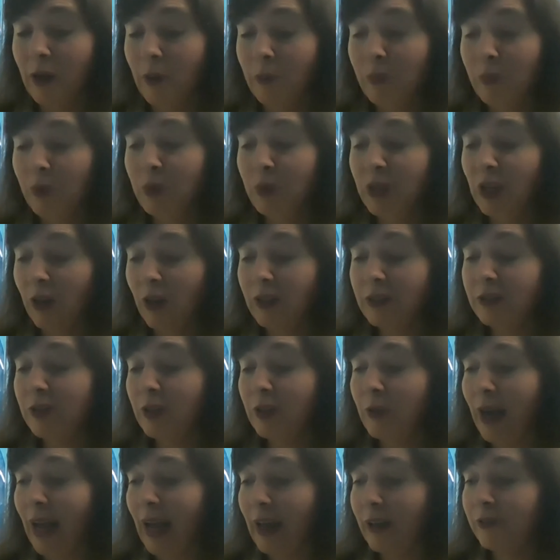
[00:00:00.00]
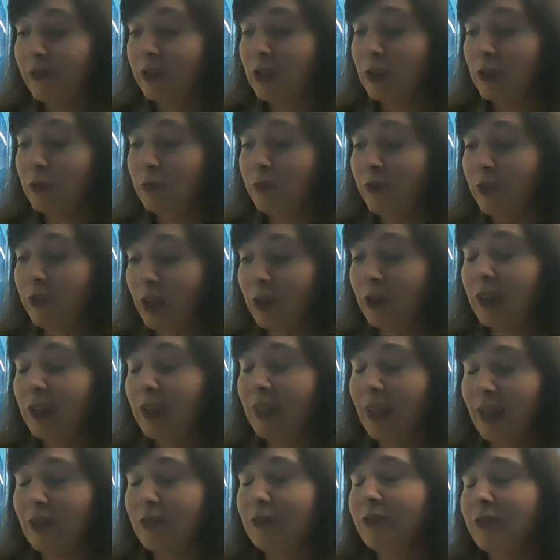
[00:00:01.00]
but we also have to very
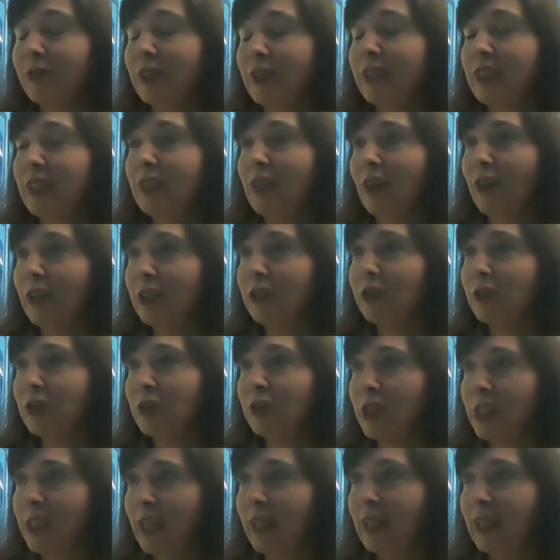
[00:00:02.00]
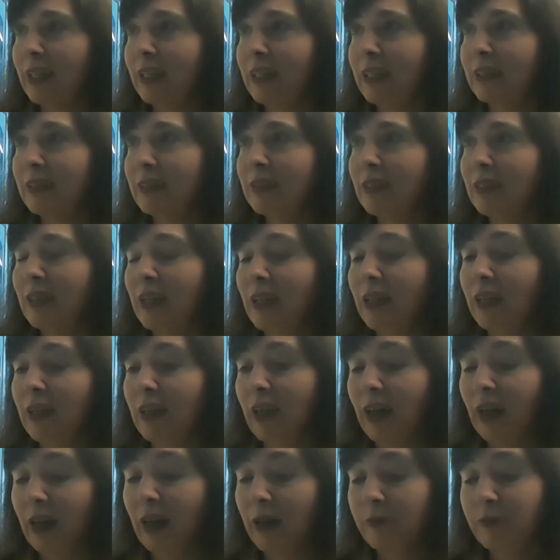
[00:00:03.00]
carefully understand,
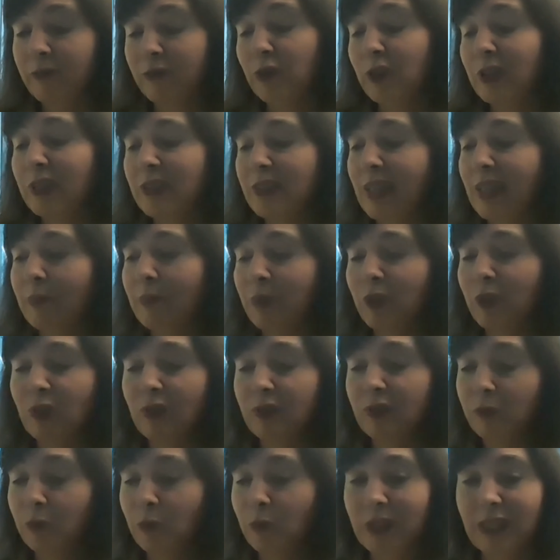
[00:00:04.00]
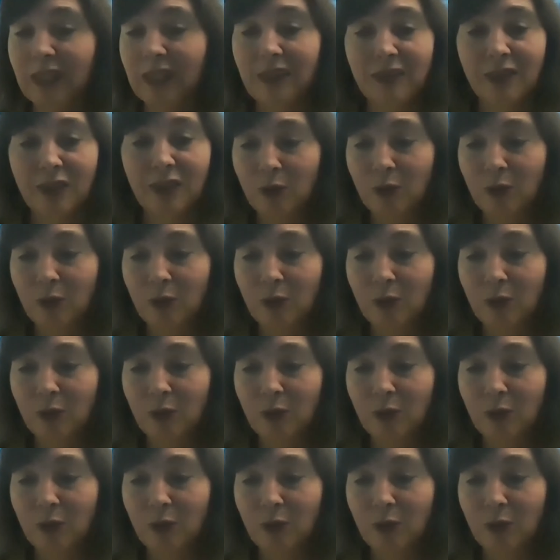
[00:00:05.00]
for example, we